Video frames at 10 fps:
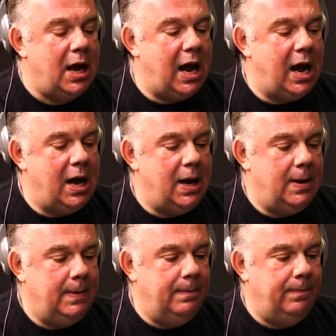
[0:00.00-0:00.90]

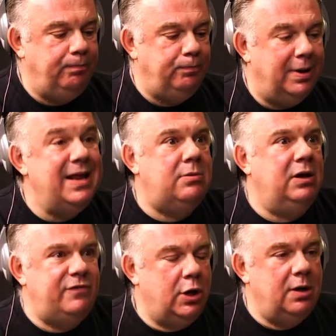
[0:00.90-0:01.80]
Um, but
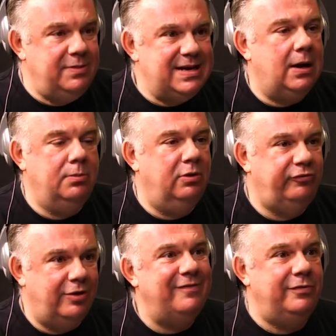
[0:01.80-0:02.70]
equally, if they're going to be terrible
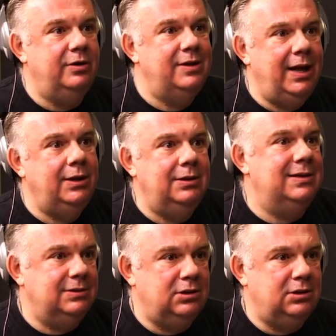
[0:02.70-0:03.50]
forever, then mm.